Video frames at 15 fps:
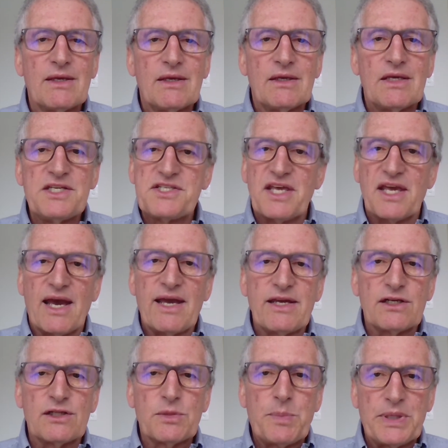Is the
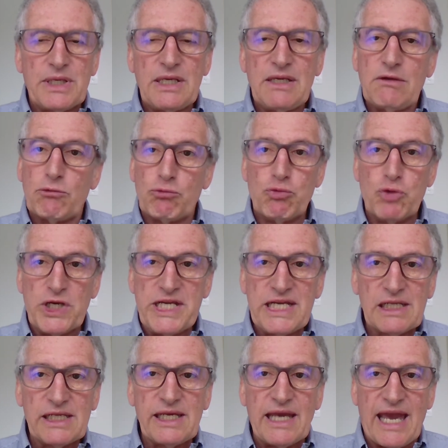ALP
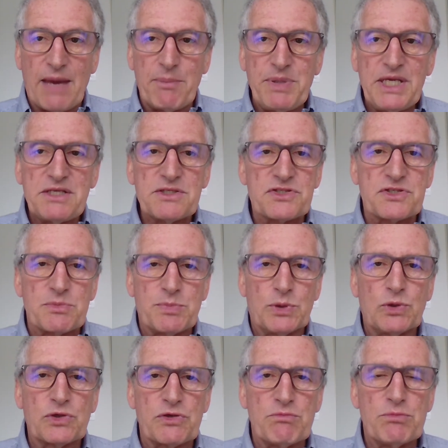really happy to
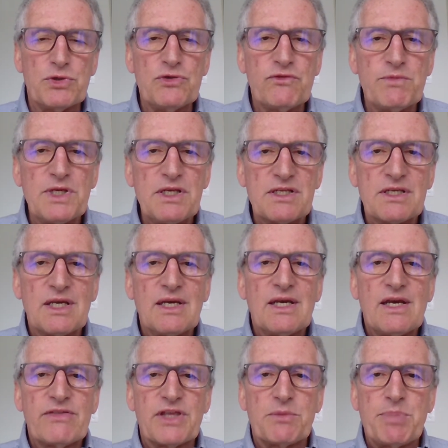support a movement
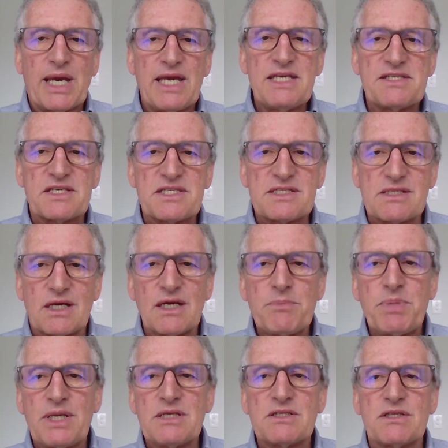that pays a
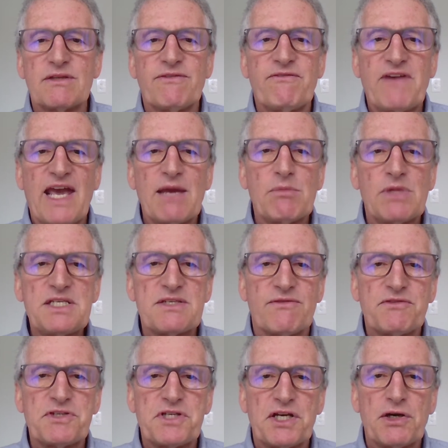stipend to the families
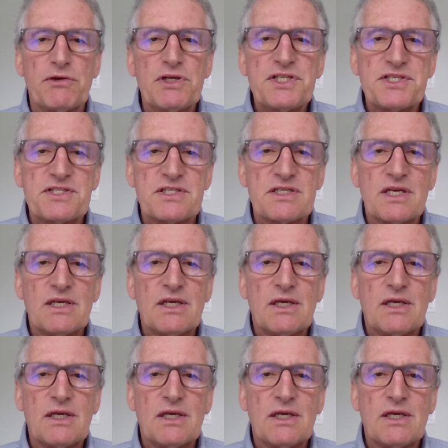of terrorists